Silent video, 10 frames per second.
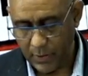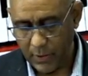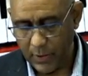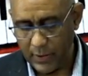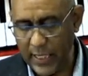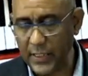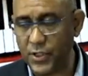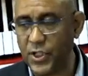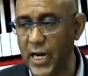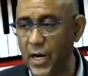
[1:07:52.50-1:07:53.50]
that
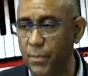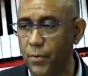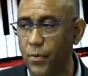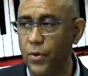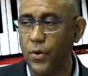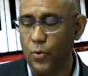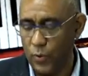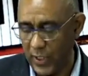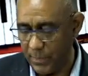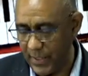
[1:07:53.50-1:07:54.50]
sharp
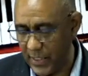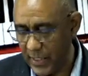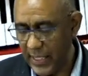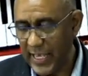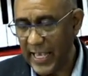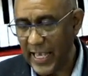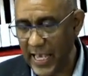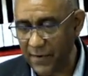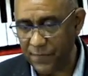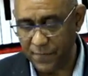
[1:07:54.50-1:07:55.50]
will be
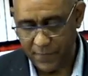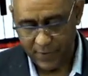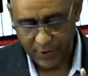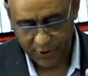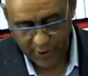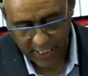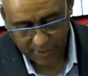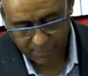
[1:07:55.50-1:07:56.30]
F sharp.